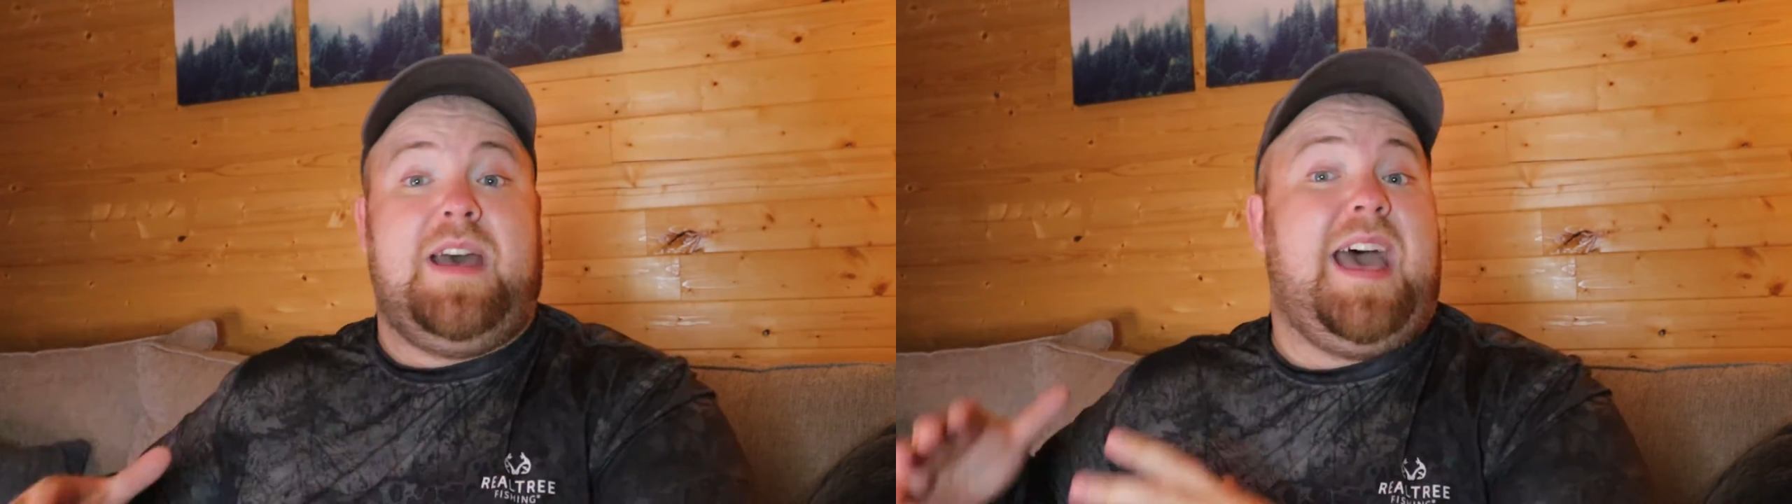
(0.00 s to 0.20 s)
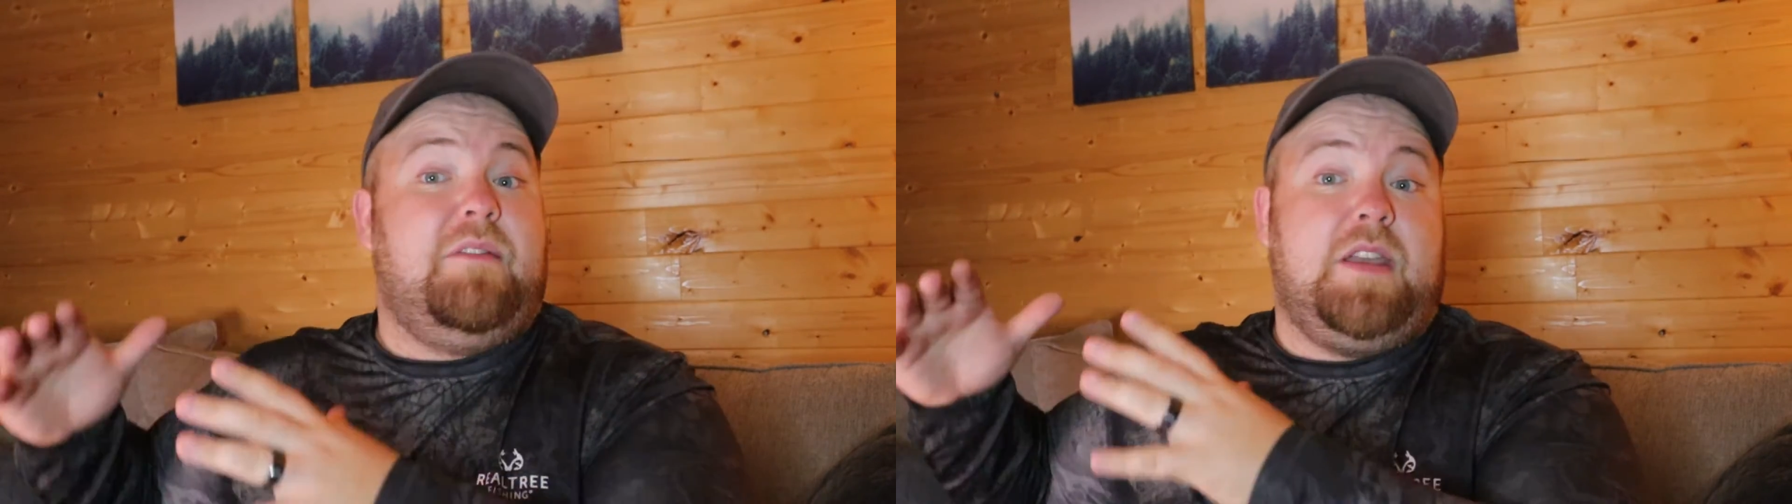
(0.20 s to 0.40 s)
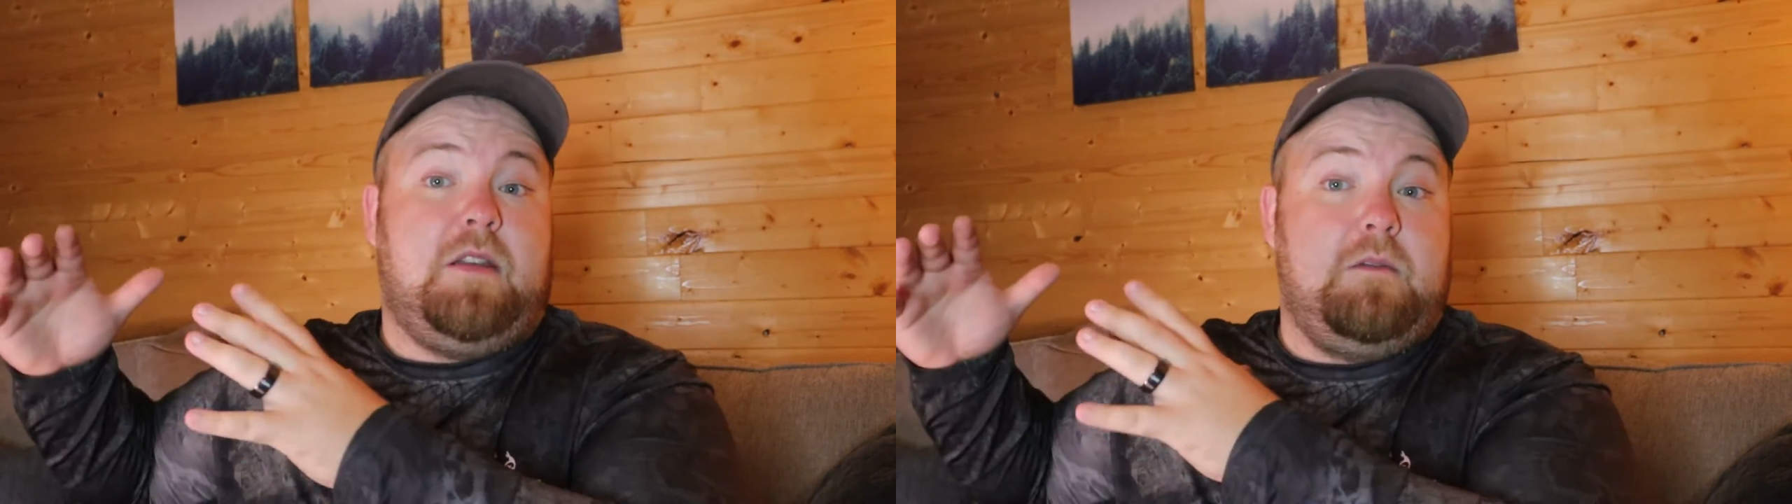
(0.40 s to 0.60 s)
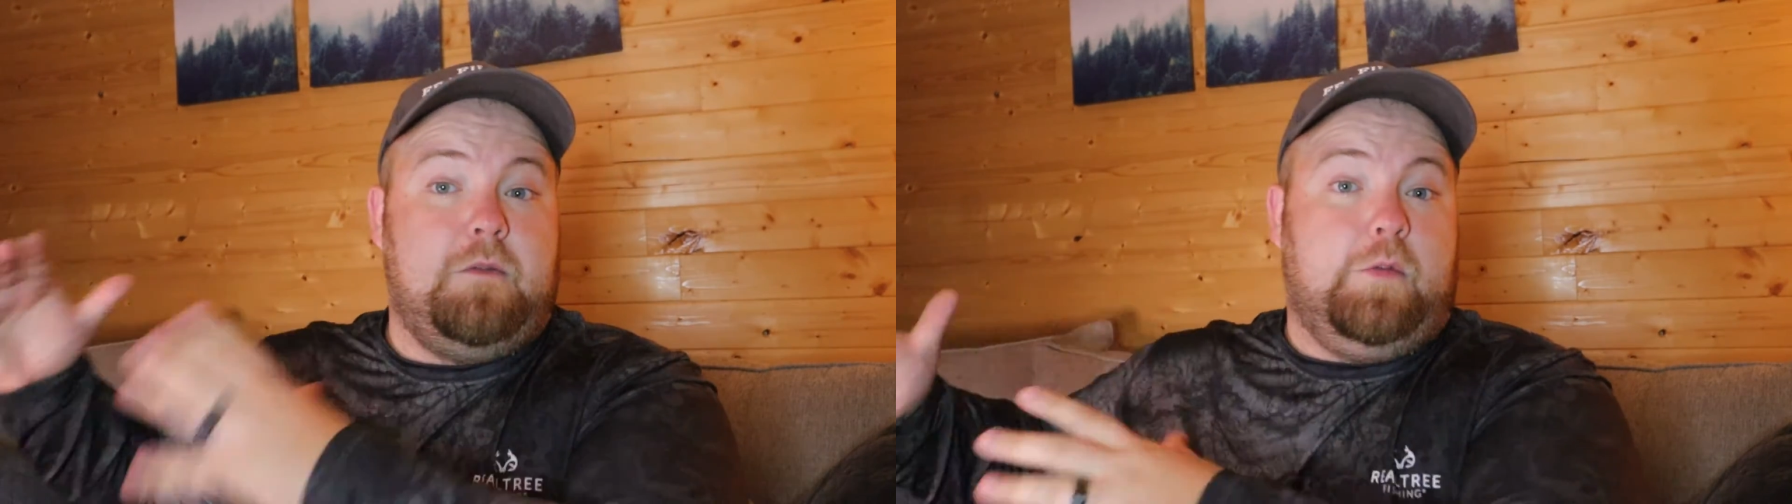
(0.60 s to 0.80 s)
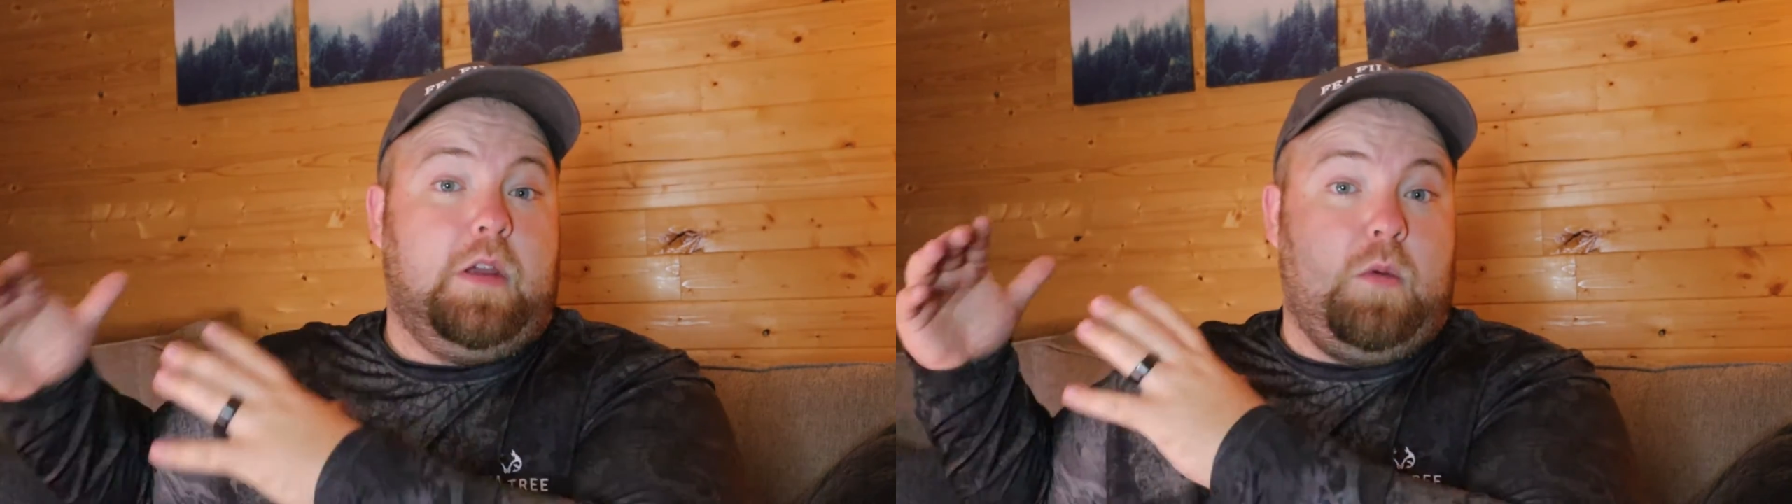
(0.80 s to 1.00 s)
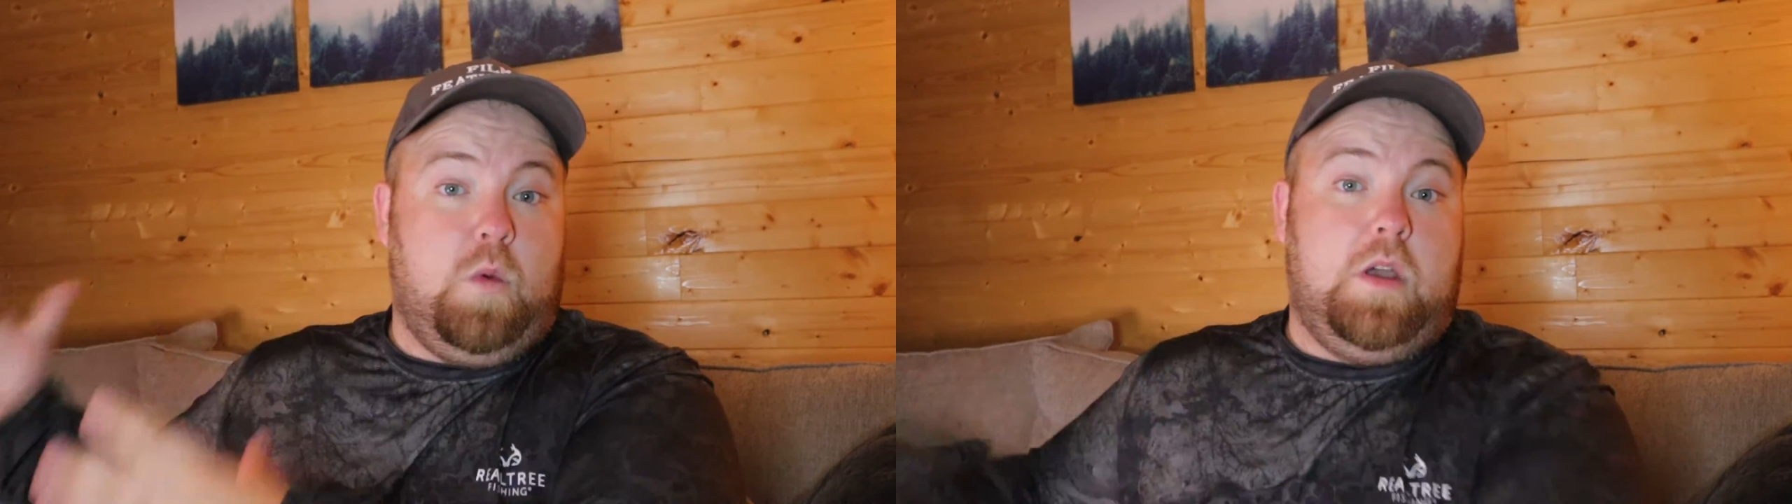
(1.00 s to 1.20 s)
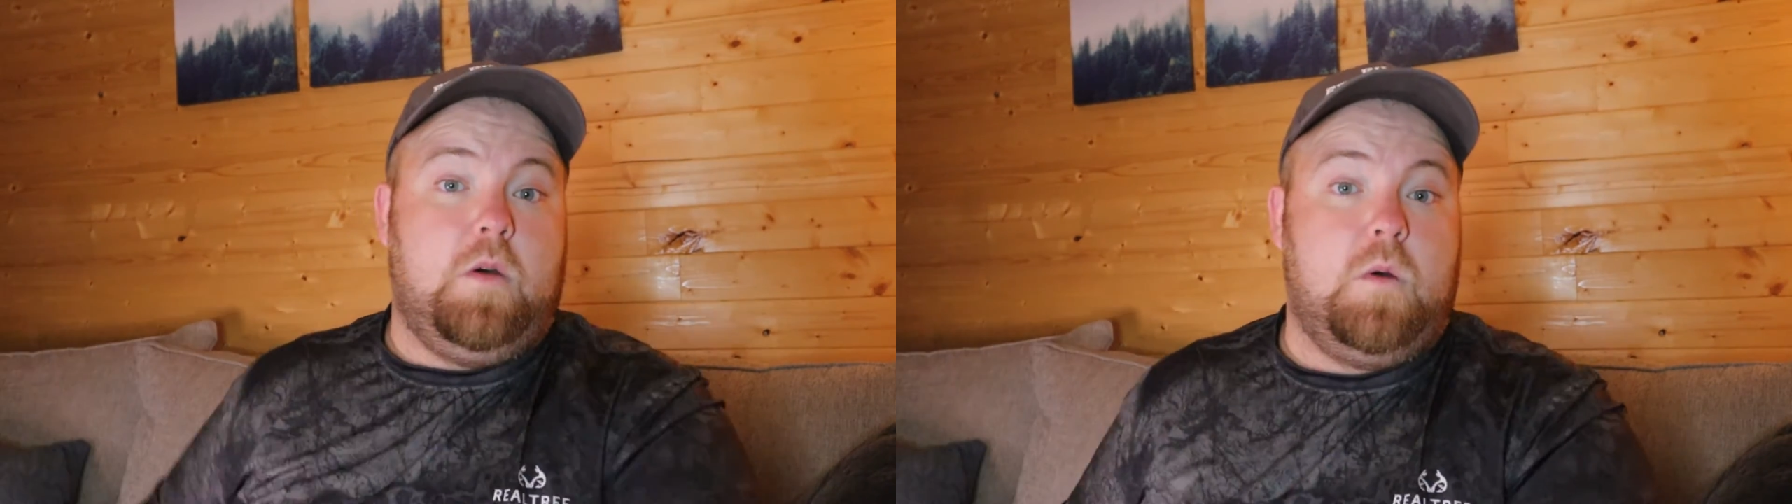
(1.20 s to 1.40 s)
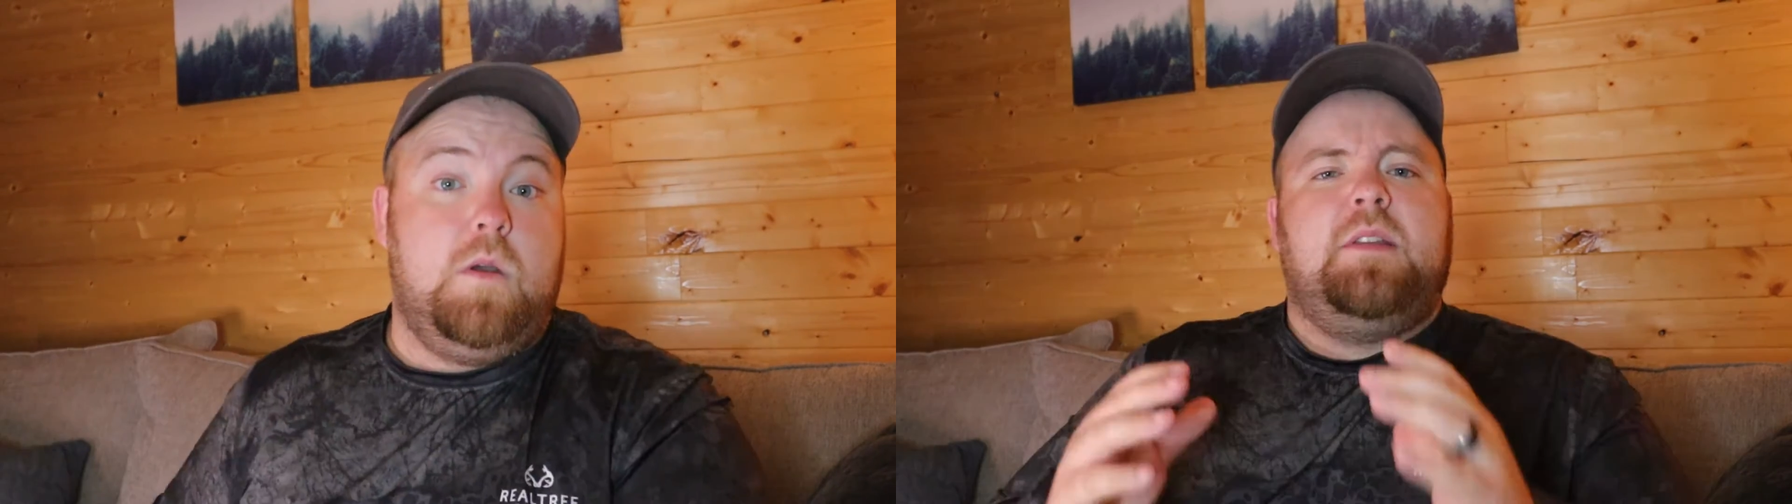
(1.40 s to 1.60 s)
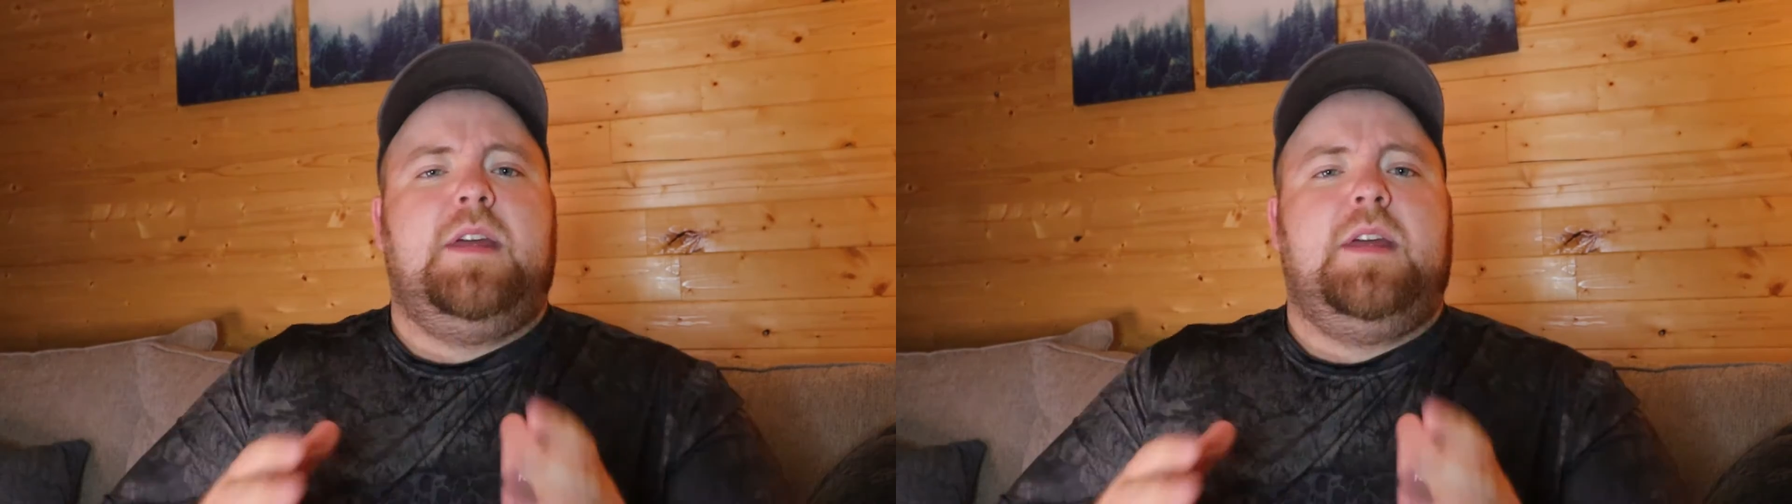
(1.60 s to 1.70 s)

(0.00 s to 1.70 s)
having free will.